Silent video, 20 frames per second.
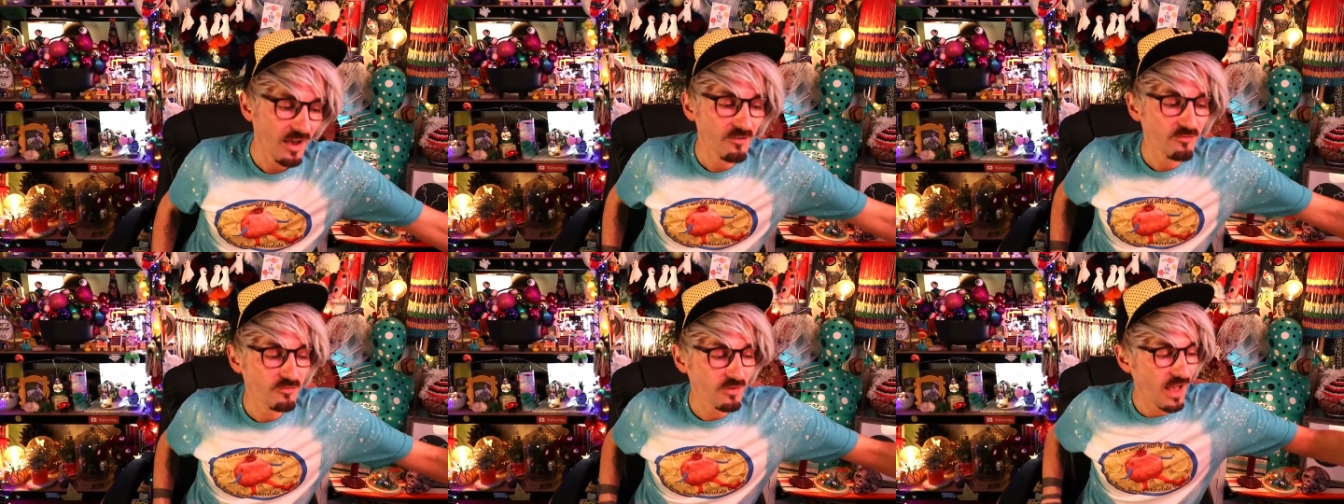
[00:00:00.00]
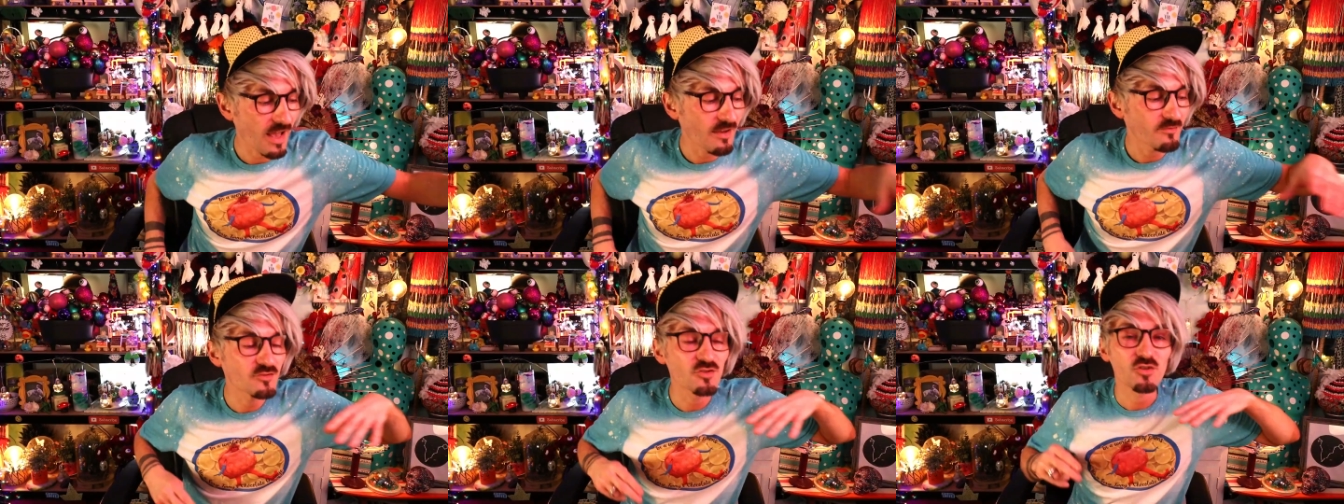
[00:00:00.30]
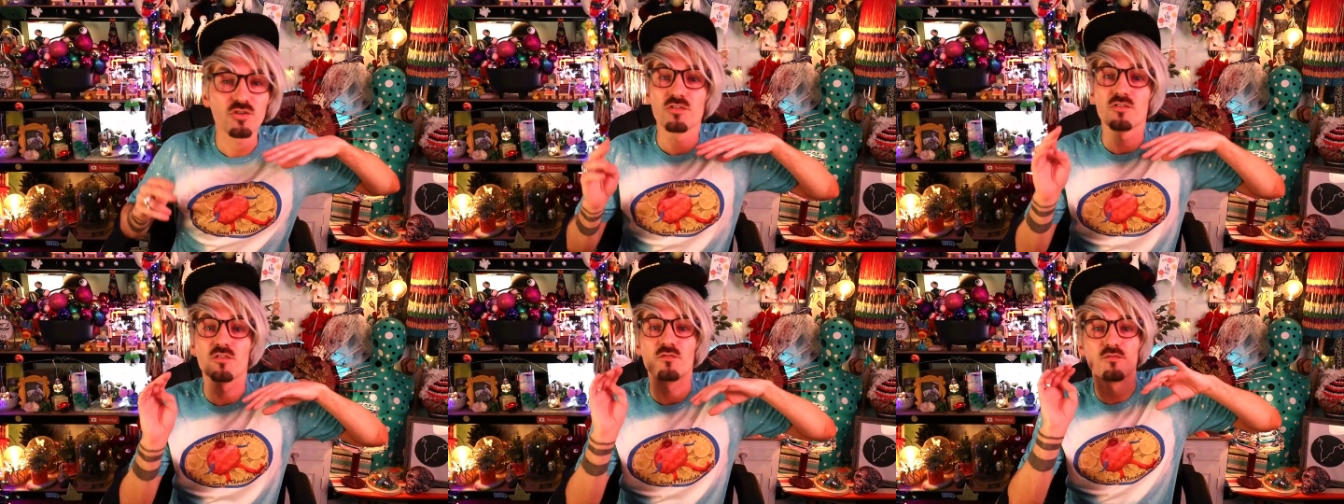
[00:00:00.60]
I've, I've
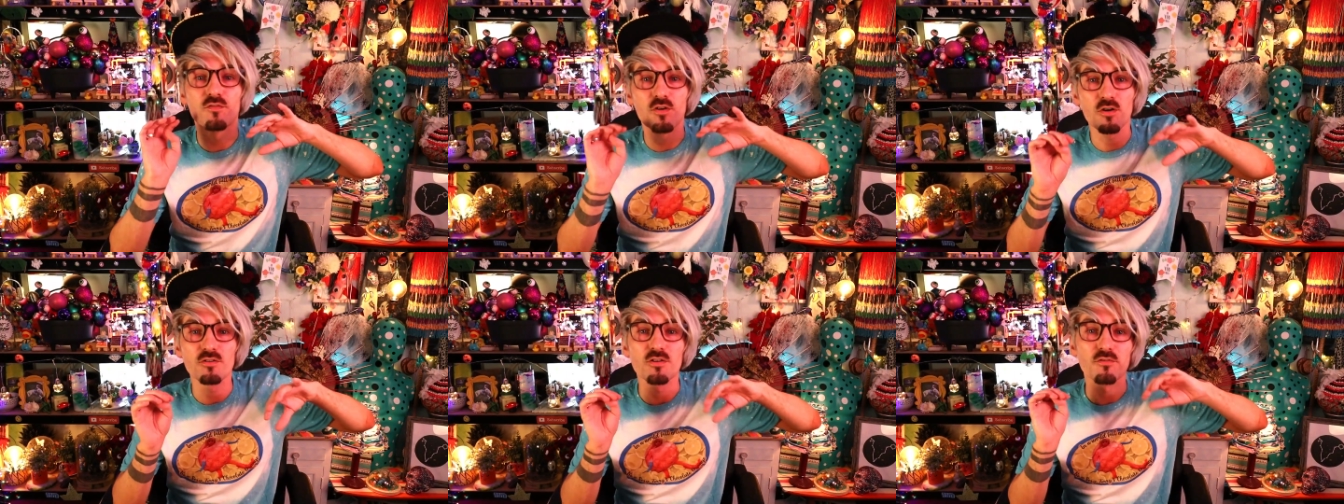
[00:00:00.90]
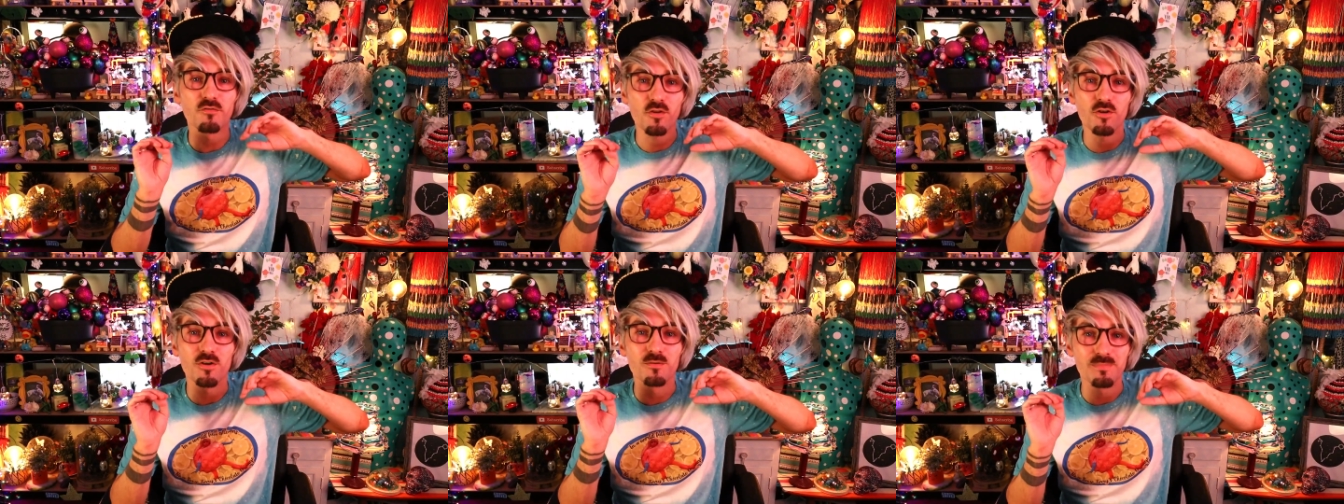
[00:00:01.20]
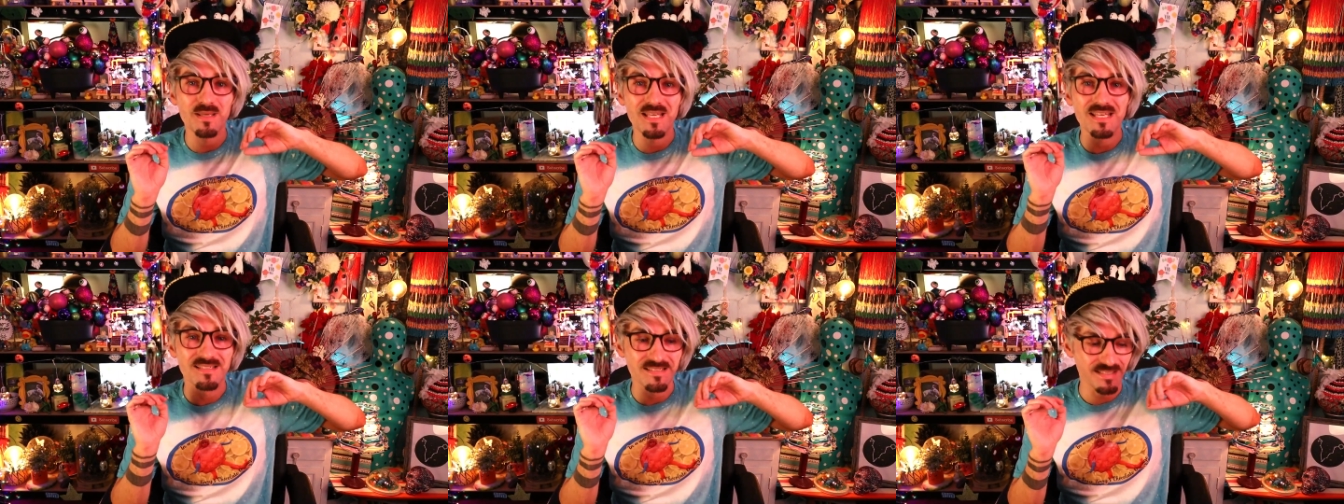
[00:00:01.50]
done the very, very
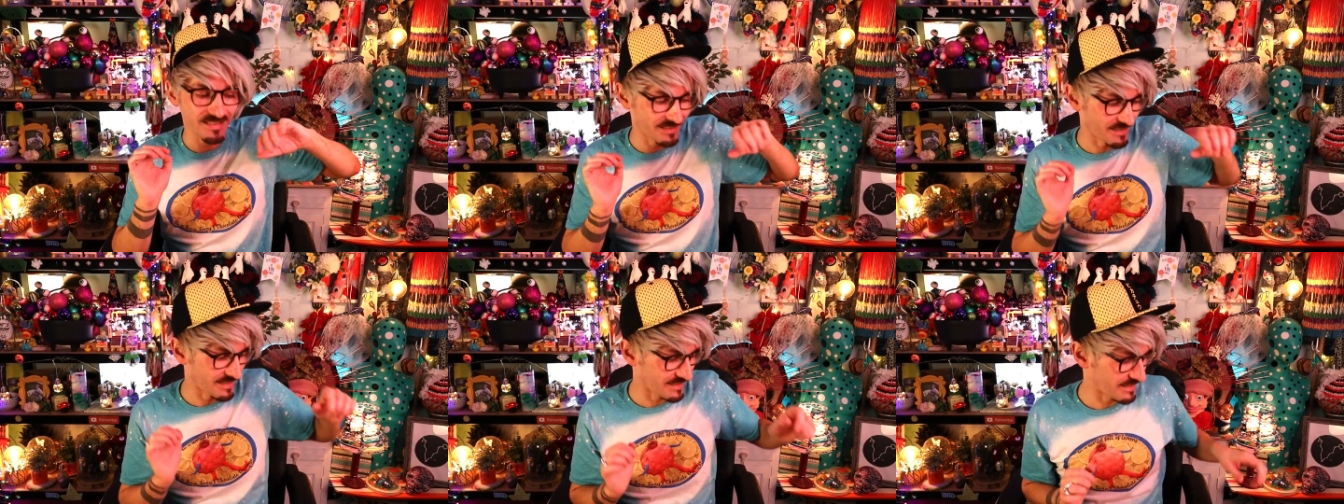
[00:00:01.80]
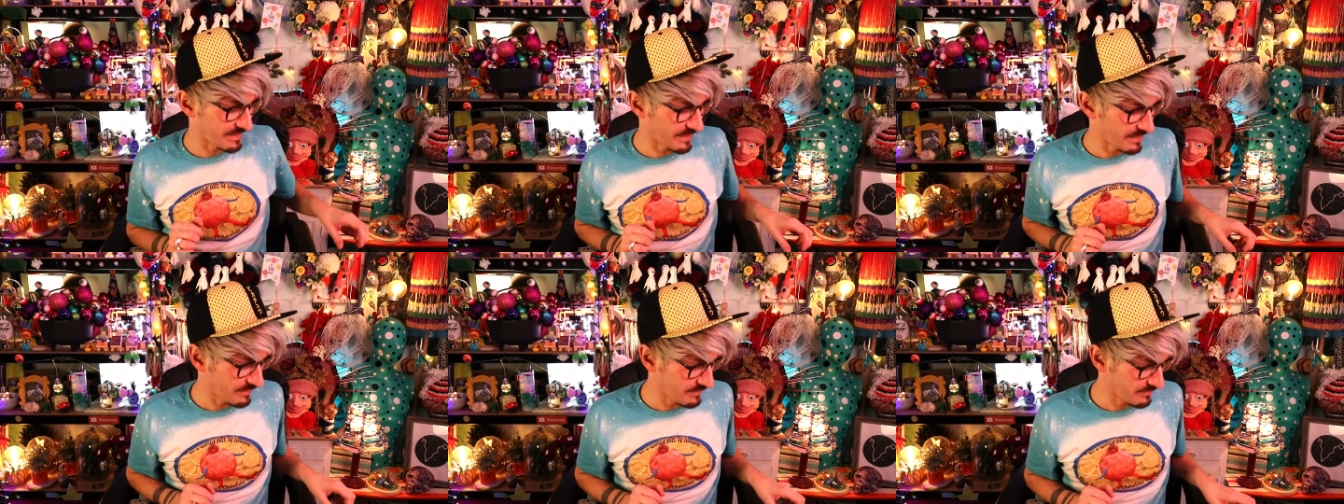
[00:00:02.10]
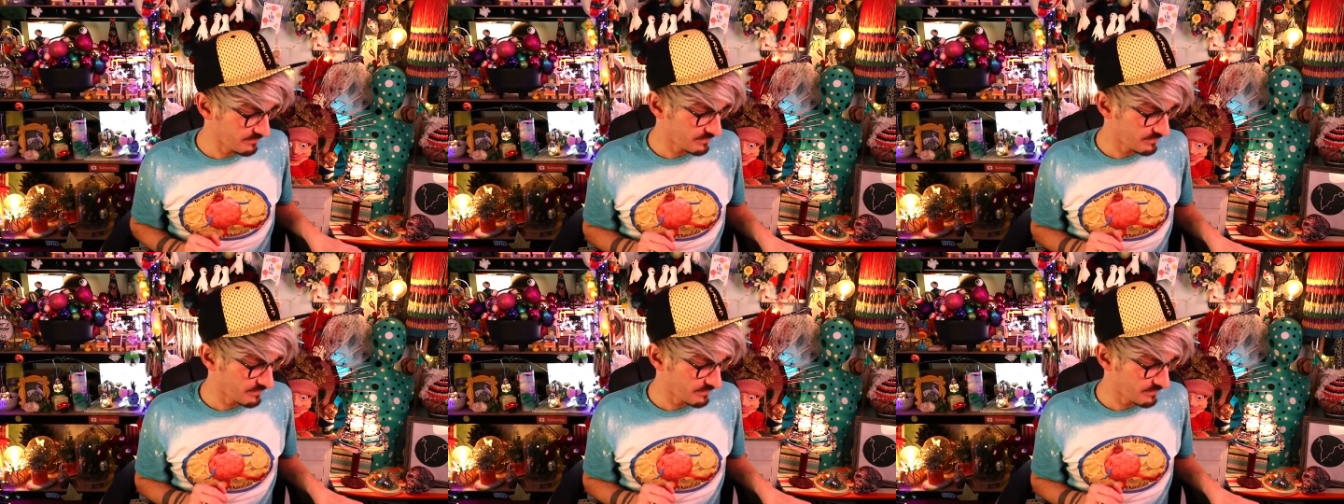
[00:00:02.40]
basic today